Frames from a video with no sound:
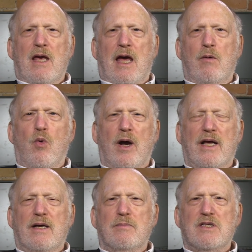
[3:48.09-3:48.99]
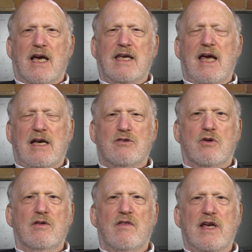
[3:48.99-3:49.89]
And what a psychiatric
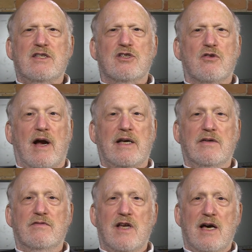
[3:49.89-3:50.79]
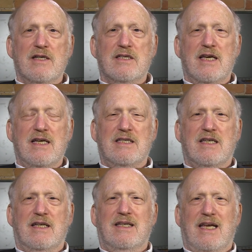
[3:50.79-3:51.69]
advance directive does is
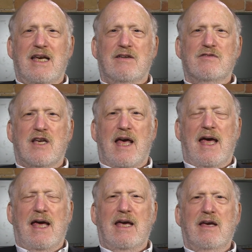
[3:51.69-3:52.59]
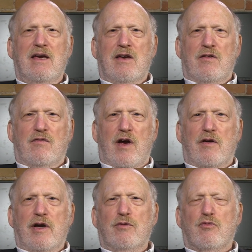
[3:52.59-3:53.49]
it gives a
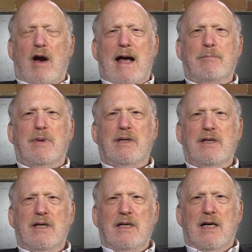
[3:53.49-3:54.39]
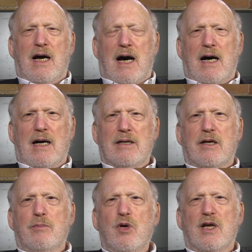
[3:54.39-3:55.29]
very rapid
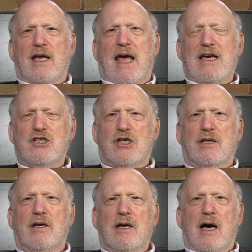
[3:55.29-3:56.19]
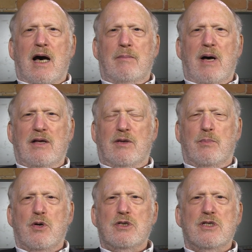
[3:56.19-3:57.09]
communication about the
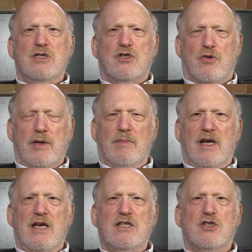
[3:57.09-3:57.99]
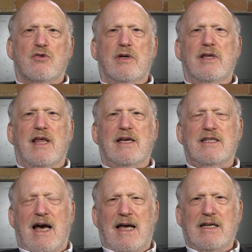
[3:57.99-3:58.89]
person's treatment history, their
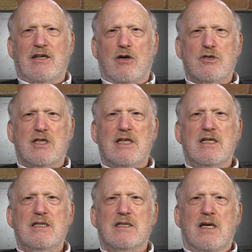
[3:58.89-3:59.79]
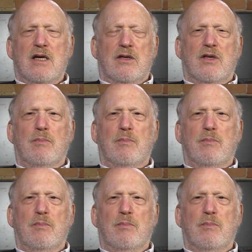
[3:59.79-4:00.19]
diagnoses, the